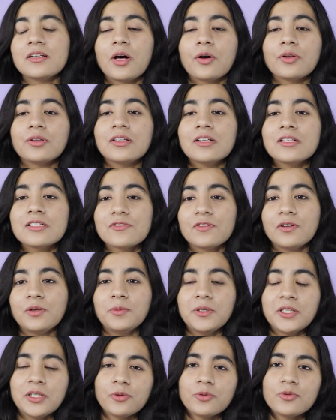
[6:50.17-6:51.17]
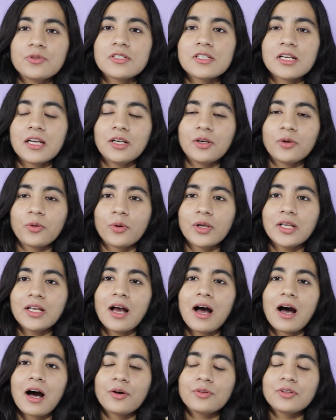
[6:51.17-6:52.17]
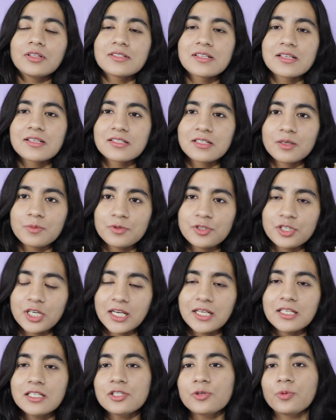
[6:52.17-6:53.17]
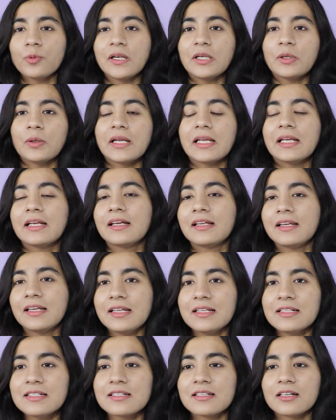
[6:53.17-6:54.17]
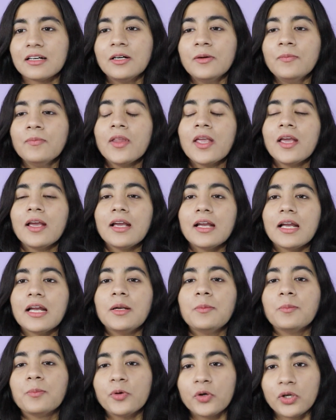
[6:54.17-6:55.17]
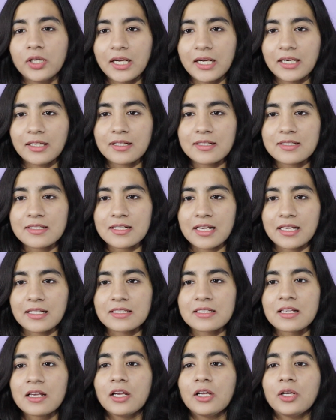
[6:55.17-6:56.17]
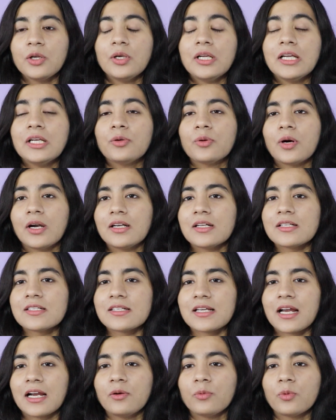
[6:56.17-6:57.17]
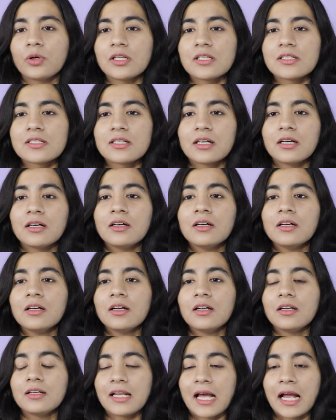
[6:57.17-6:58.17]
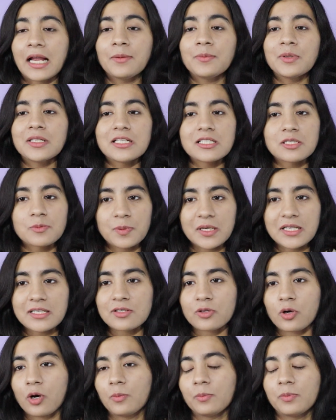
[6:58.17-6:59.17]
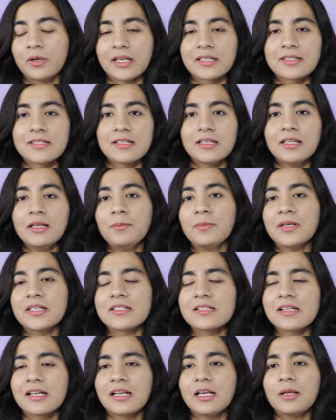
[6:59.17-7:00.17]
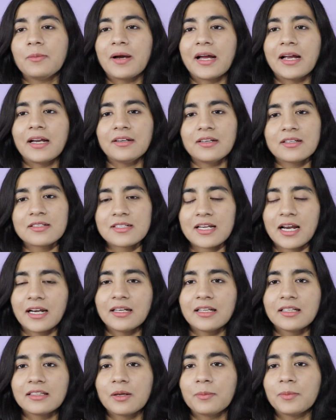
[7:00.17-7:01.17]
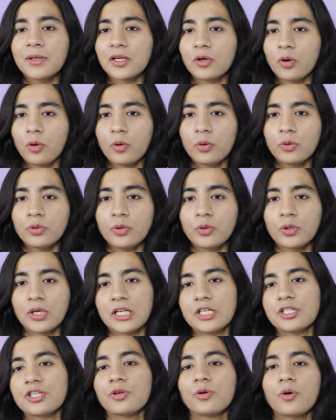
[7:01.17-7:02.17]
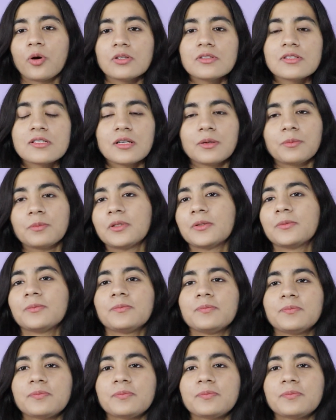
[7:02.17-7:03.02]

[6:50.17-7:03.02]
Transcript: Now this will be used in knowing how the system change when you increase the input data size. You need to understand what is the time and space complexity basically by understanding the big O notation concept.